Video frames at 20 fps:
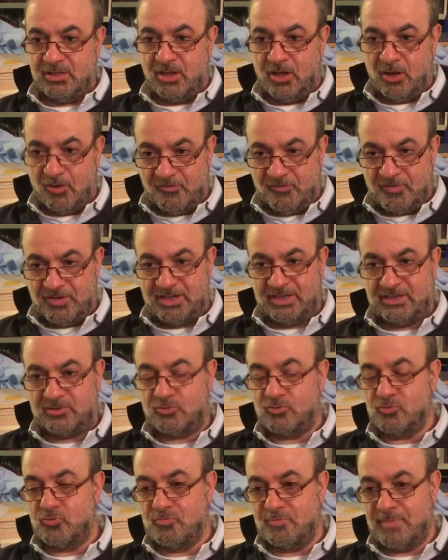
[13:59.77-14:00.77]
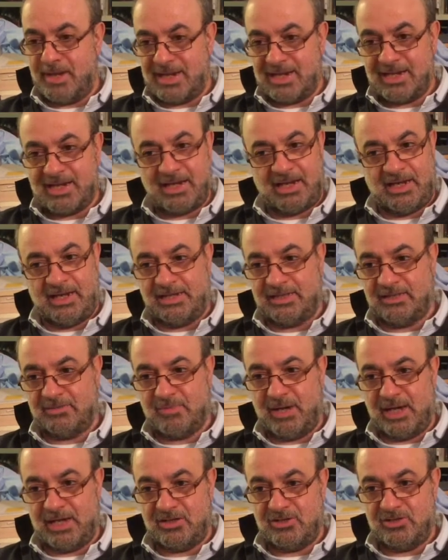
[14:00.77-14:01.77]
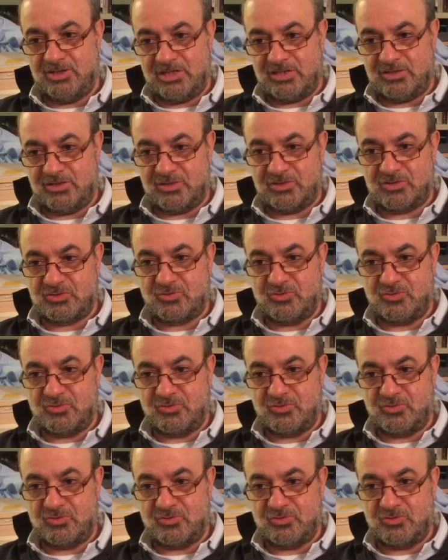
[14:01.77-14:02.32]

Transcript: offered to mankind by Jesus